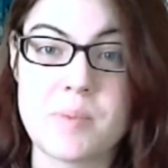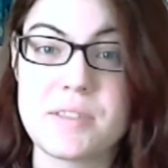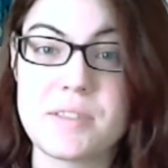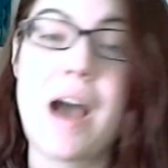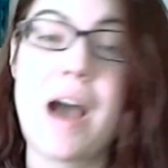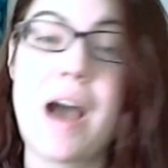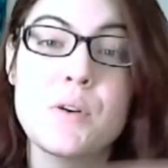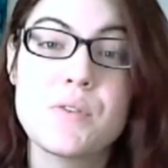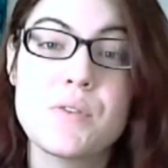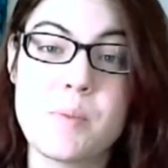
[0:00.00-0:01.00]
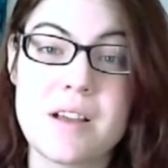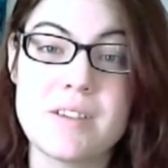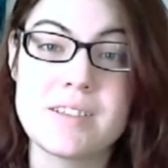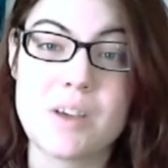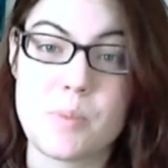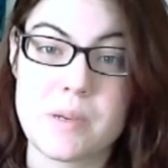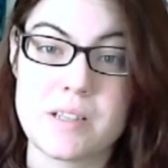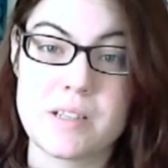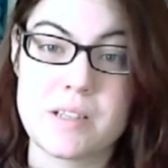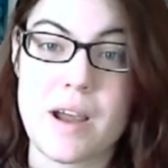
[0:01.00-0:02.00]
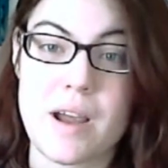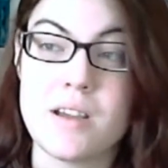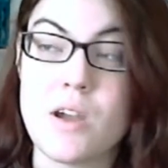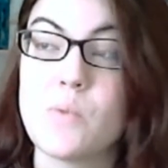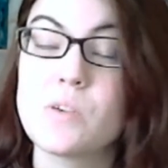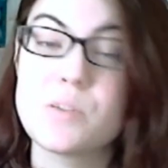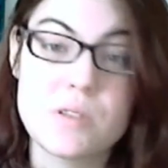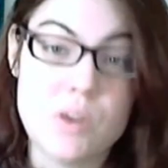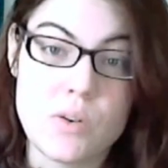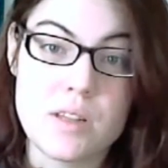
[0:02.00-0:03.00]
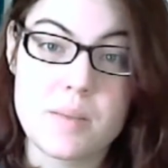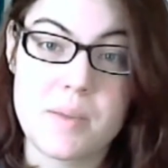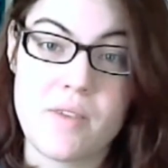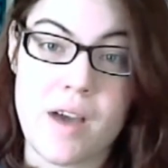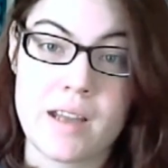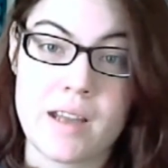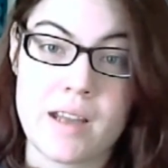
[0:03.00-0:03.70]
so I don't know if someone else opened a thread, which would totally be fine.